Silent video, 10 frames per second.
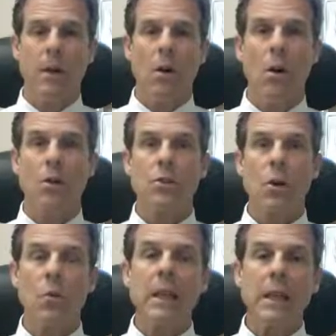
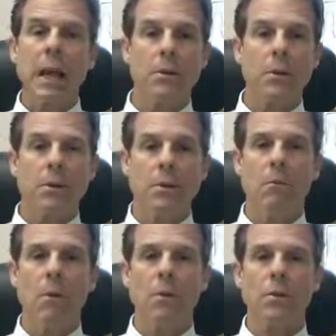Also, read labels.
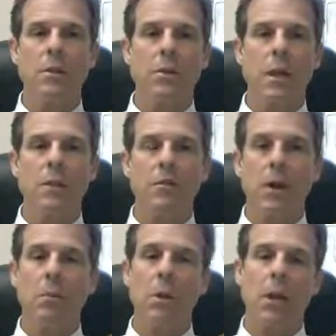Most of the shakes
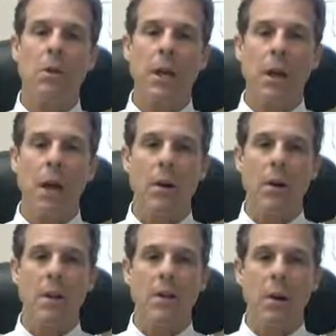available over the counter
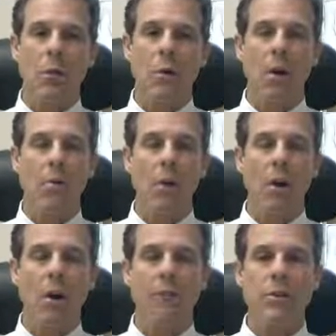contain one or more
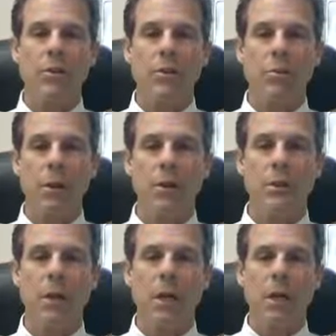artificial
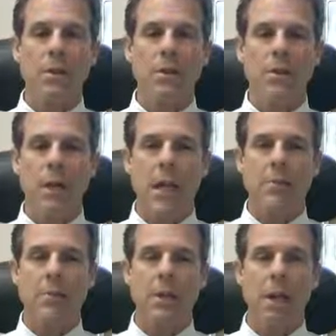sweeteners, such as
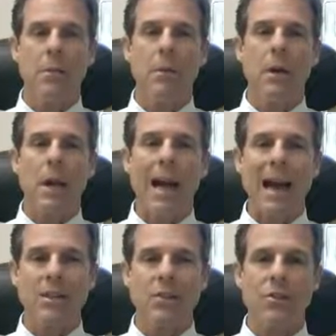aspartame,
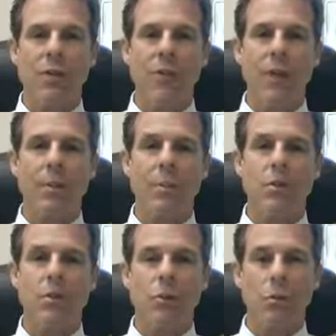acesulfame, or
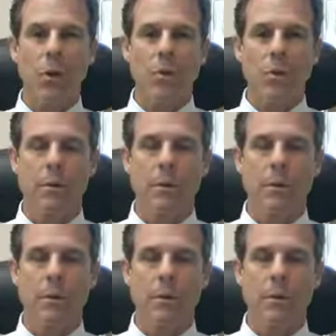sucralose.